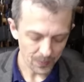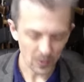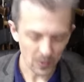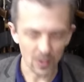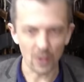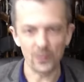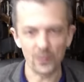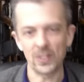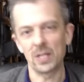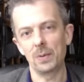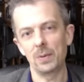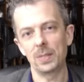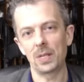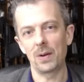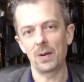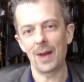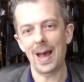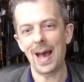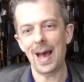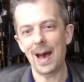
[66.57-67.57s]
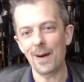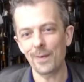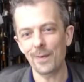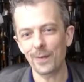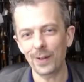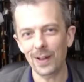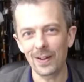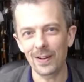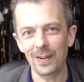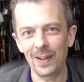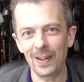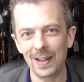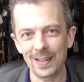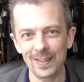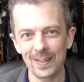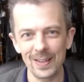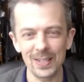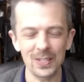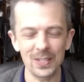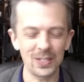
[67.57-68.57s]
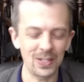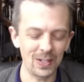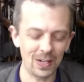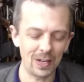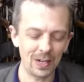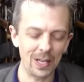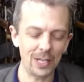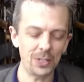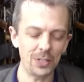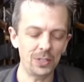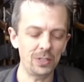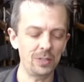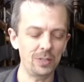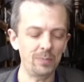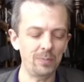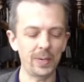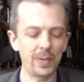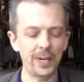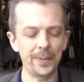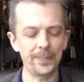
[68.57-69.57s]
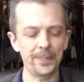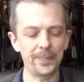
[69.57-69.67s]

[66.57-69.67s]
obviously we don't have a gun like this in the collection, but